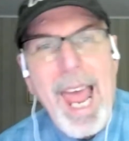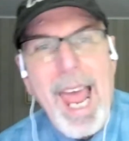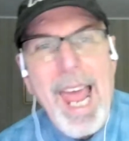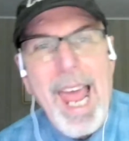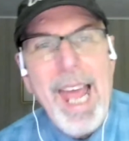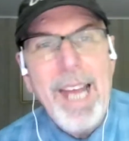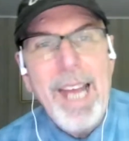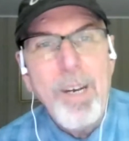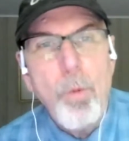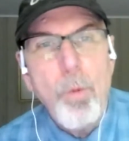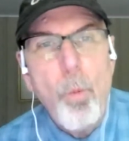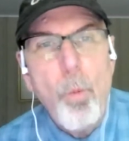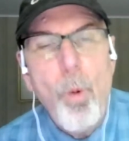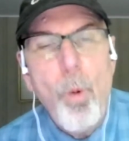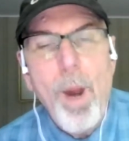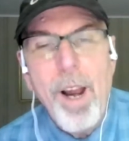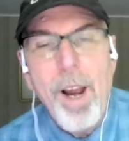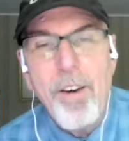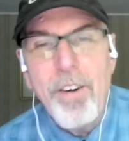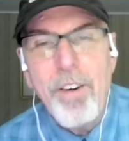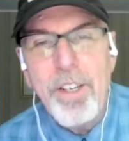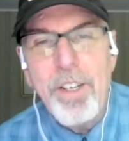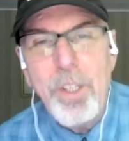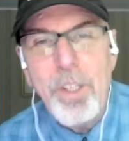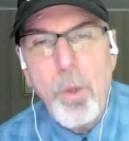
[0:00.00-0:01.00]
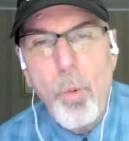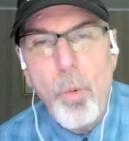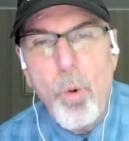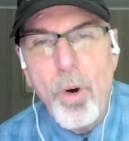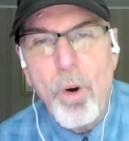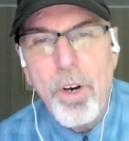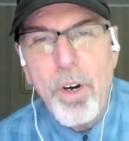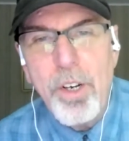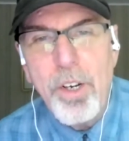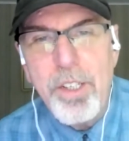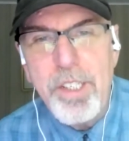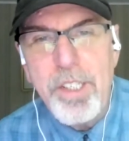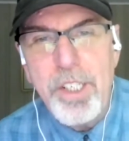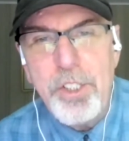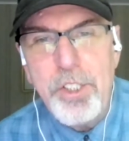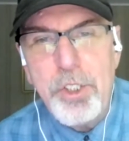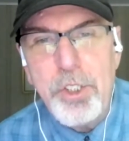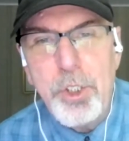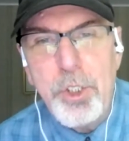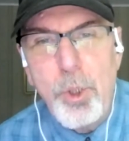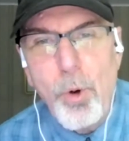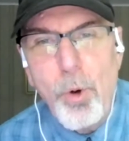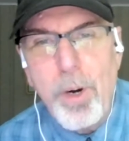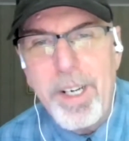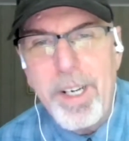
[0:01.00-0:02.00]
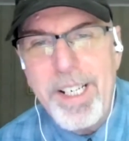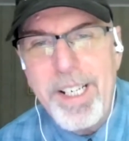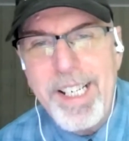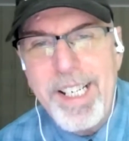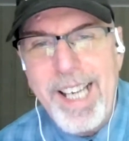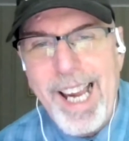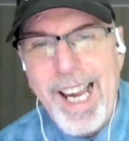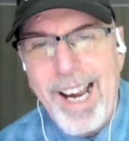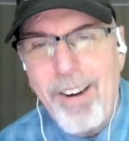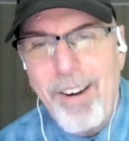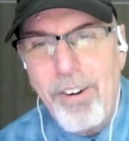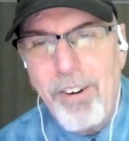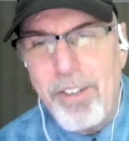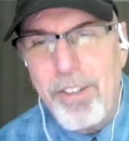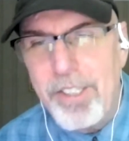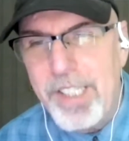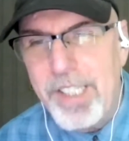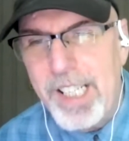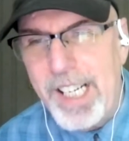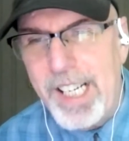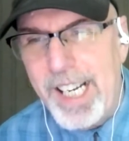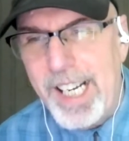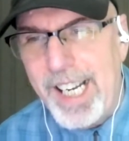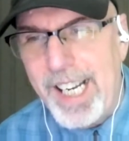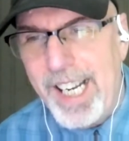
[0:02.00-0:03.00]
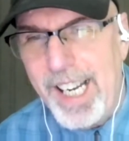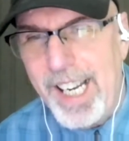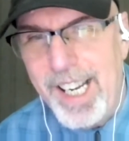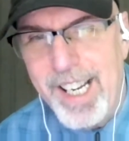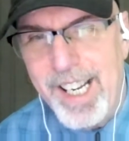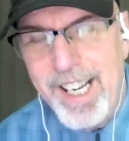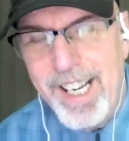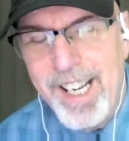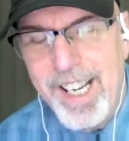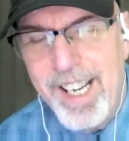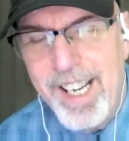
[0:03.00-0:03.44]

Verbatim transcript: And where in the world is Jordan Carroll today?